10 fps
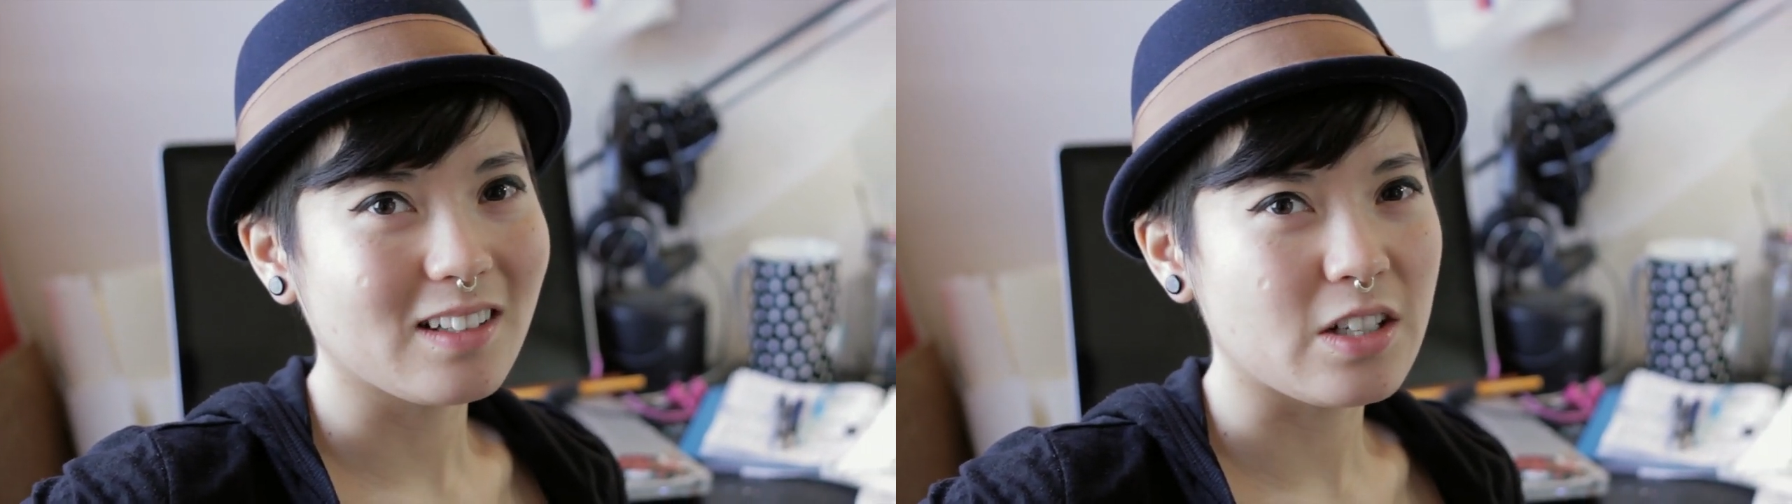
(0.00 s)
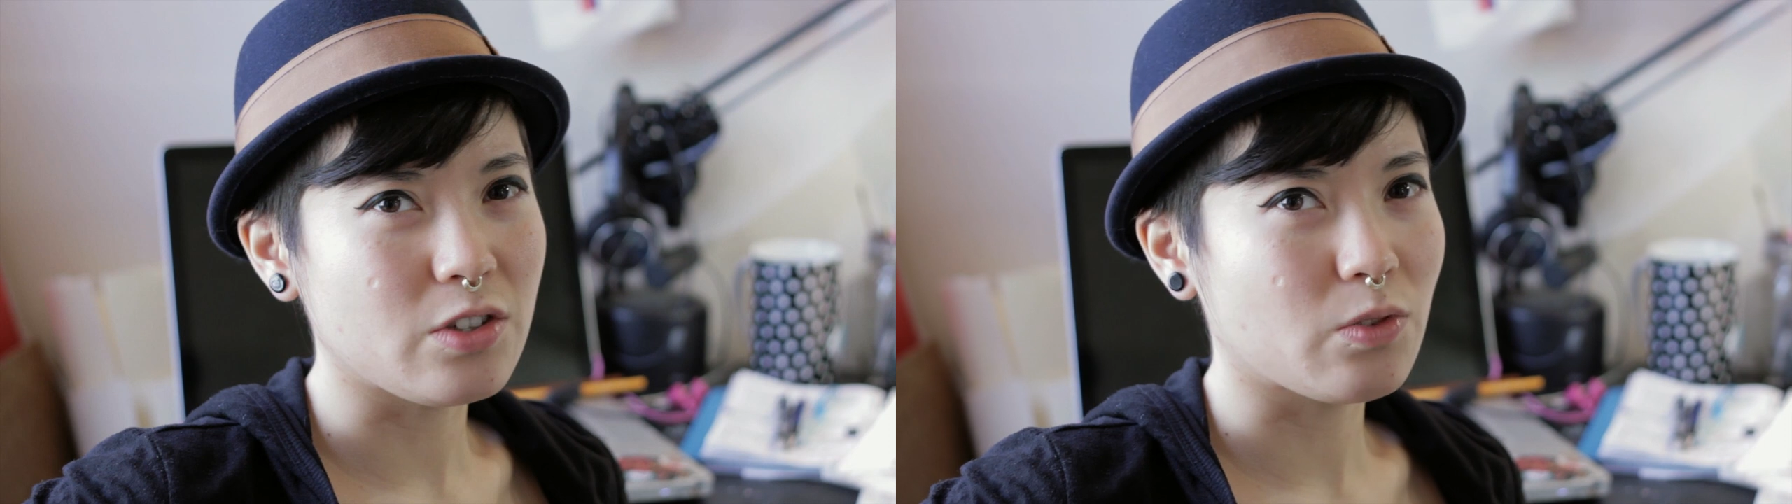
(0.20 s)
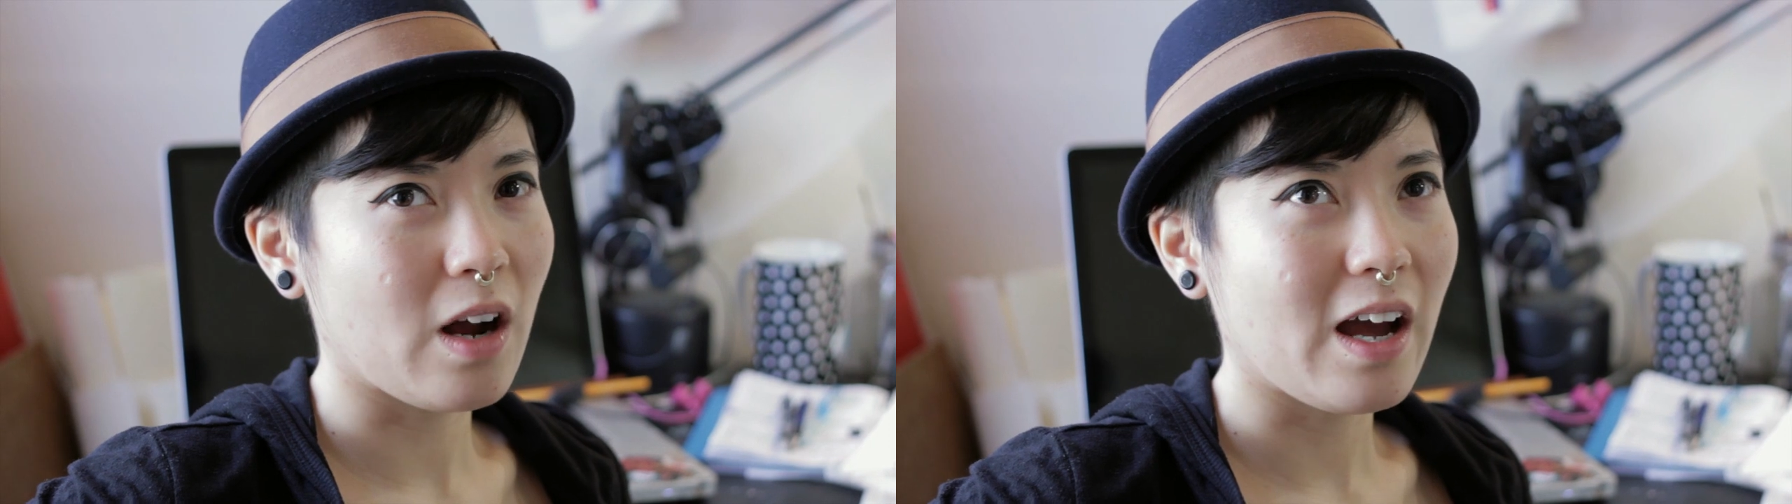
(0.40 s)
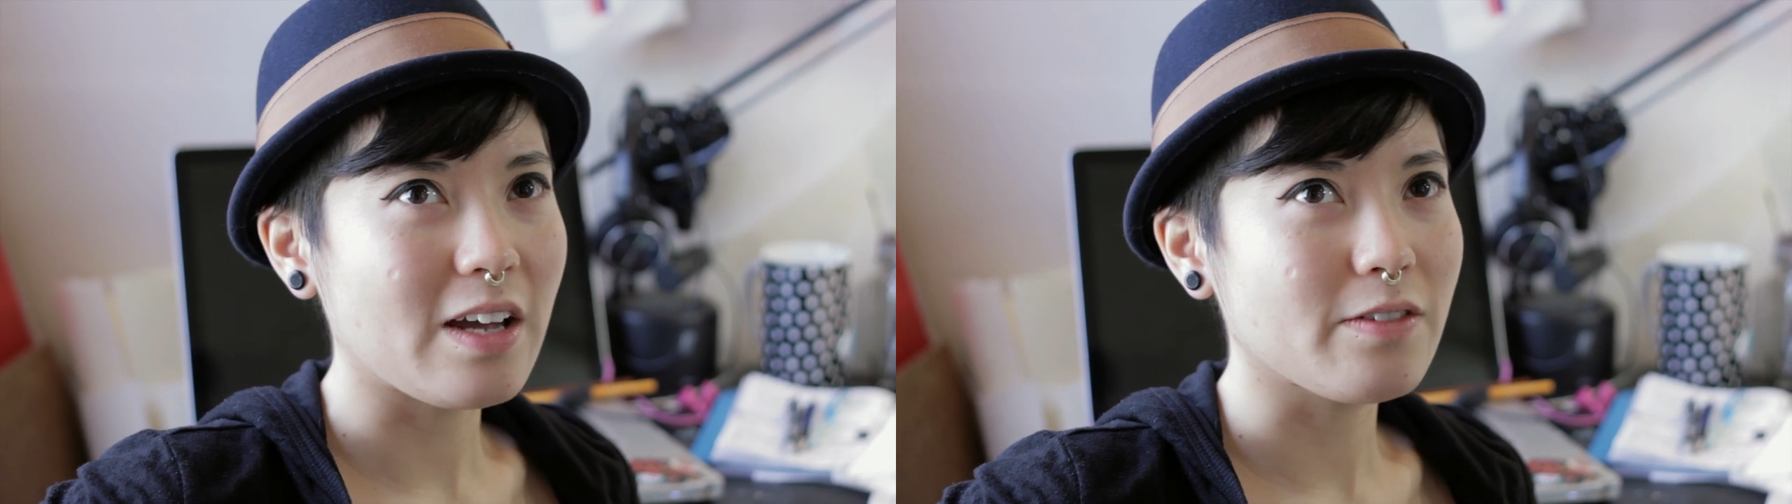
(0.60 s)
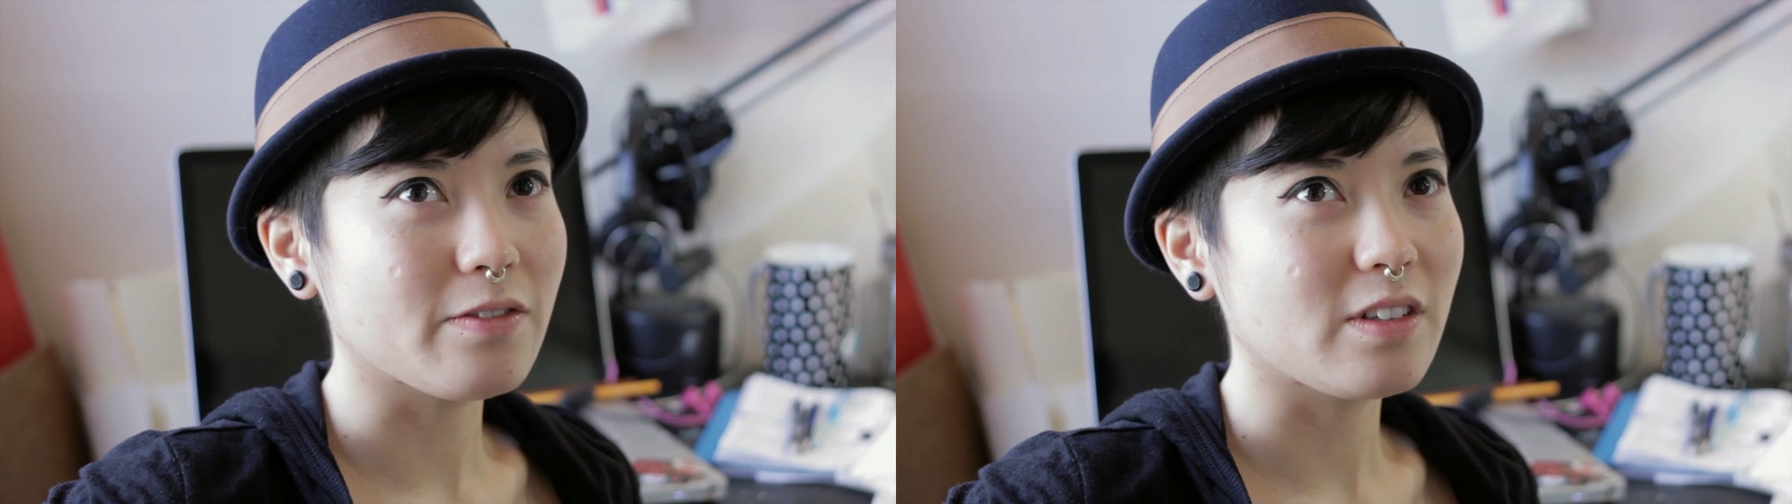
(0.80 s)
a
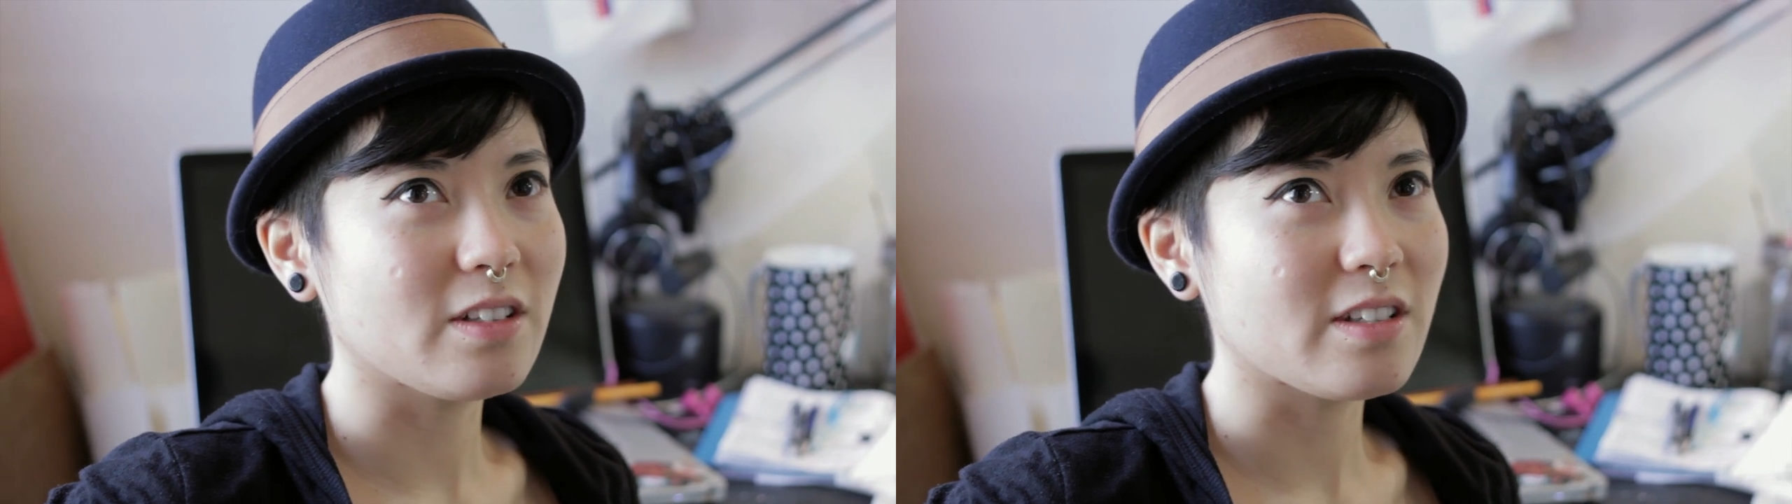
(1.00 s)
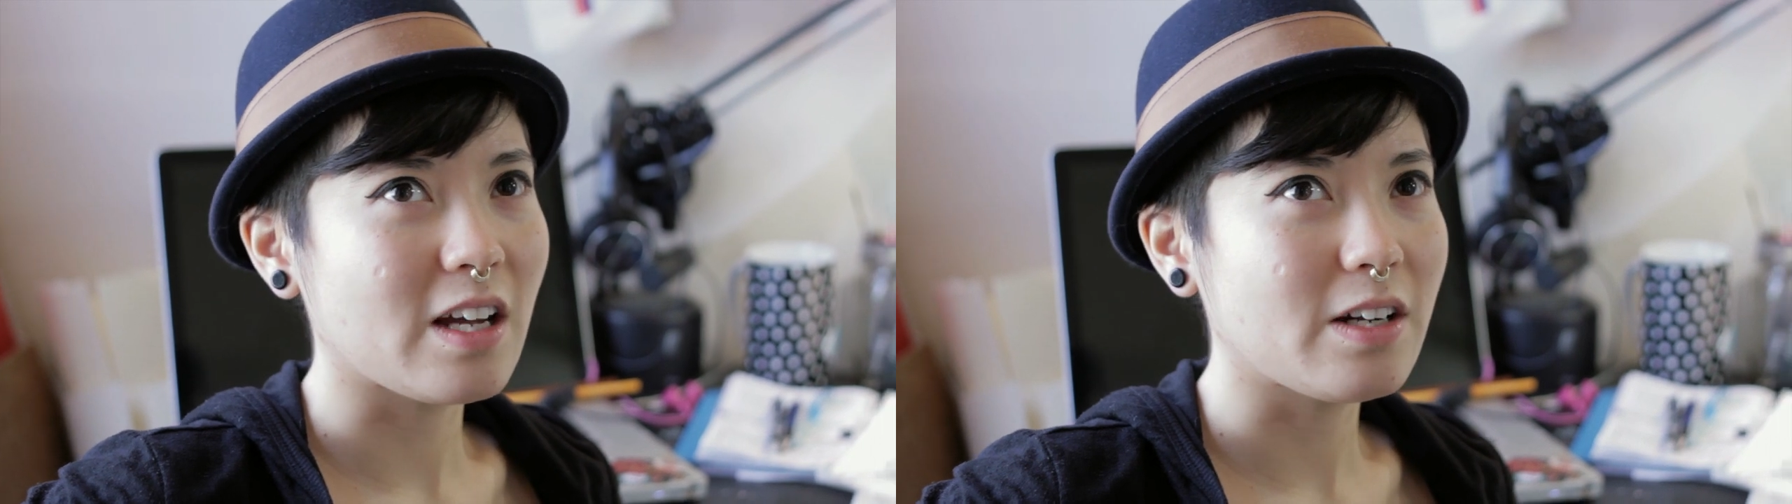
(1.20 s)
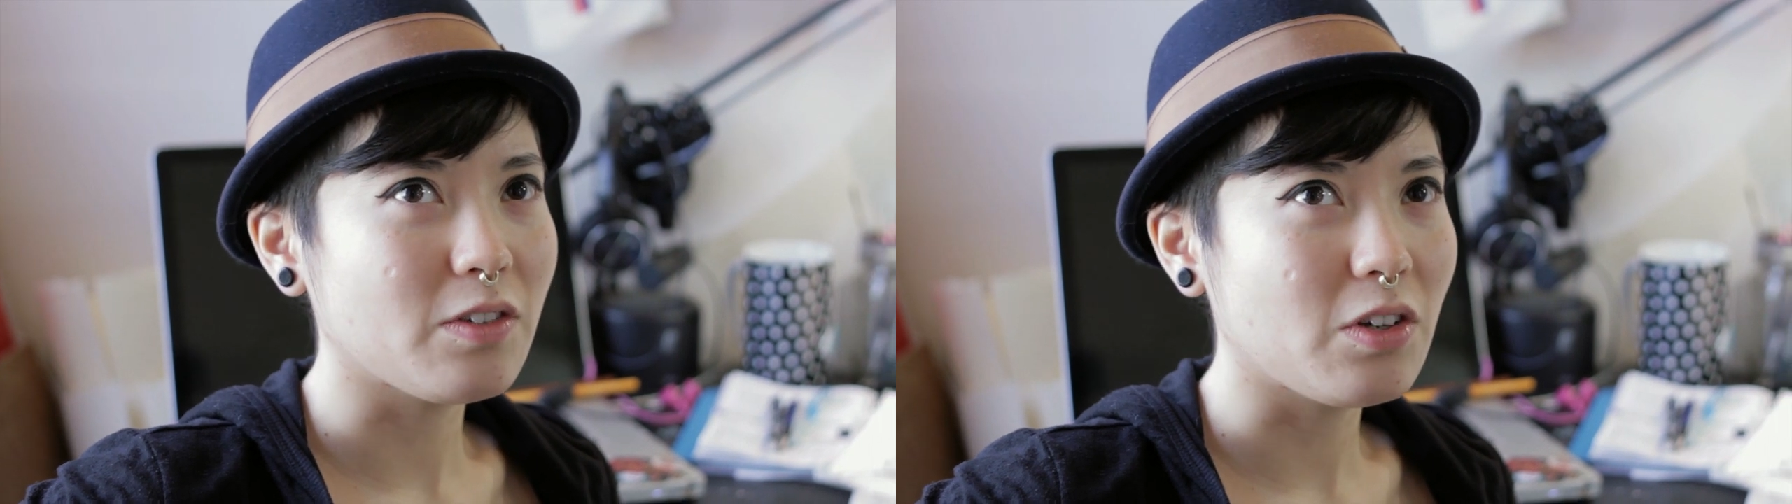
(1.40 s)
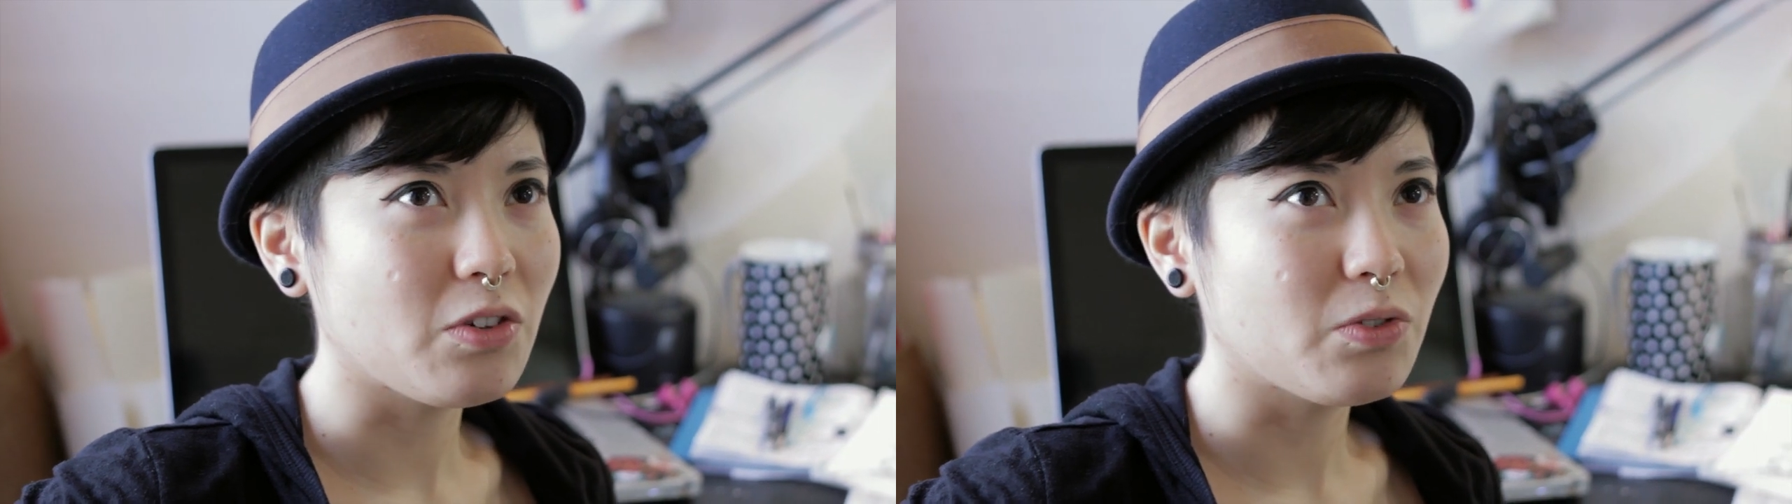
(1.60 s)
drive inside of you.